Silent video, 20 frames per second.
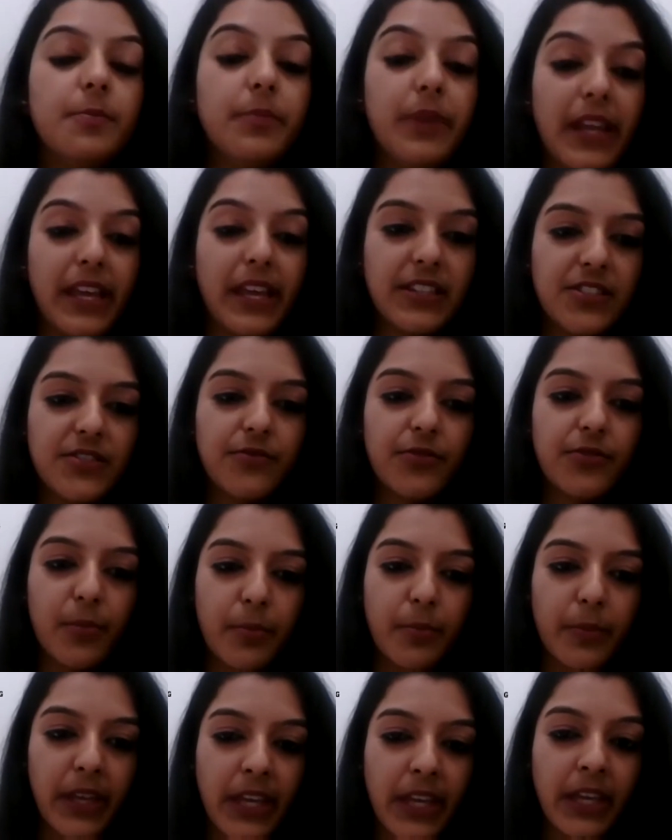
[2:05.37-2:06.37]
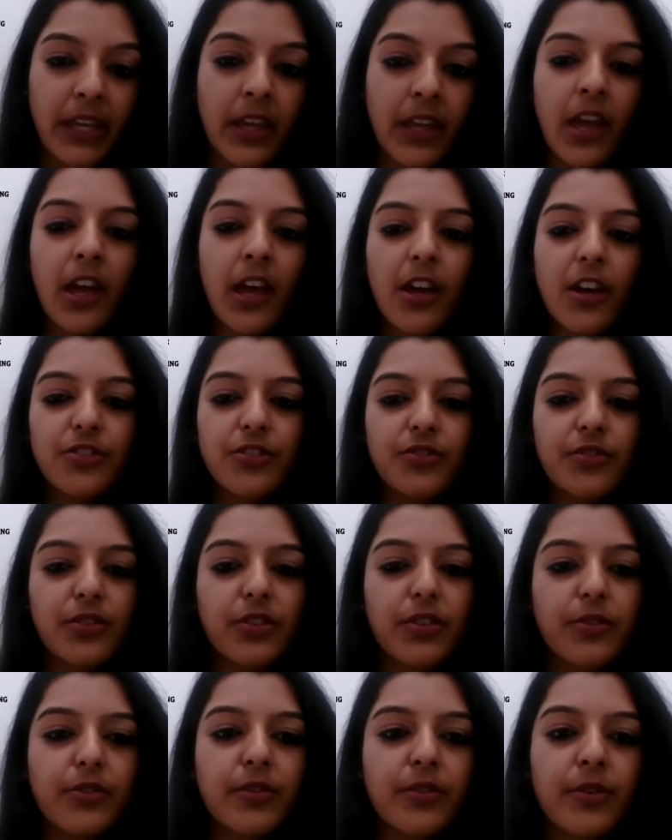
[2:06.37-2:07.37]
place for me to,
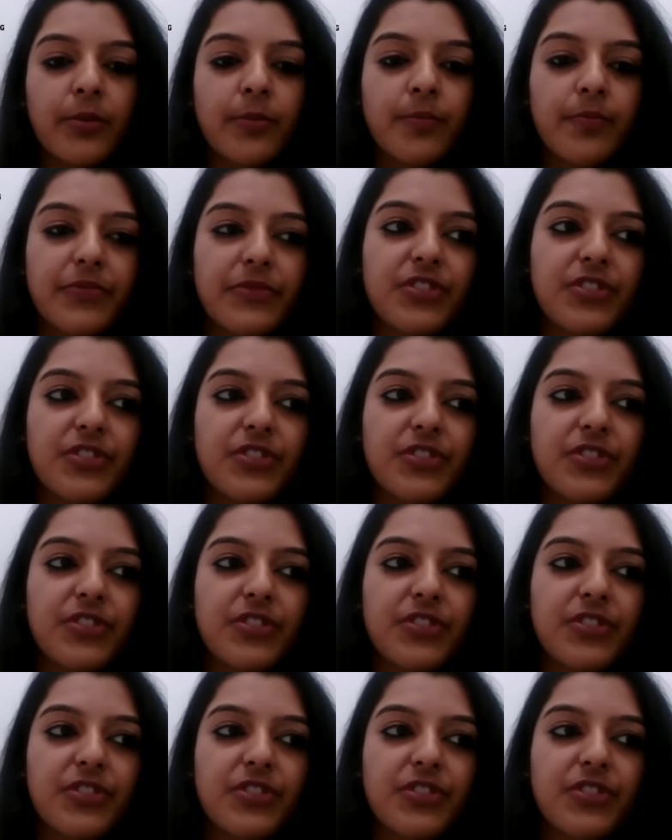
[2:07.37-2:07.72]
you know,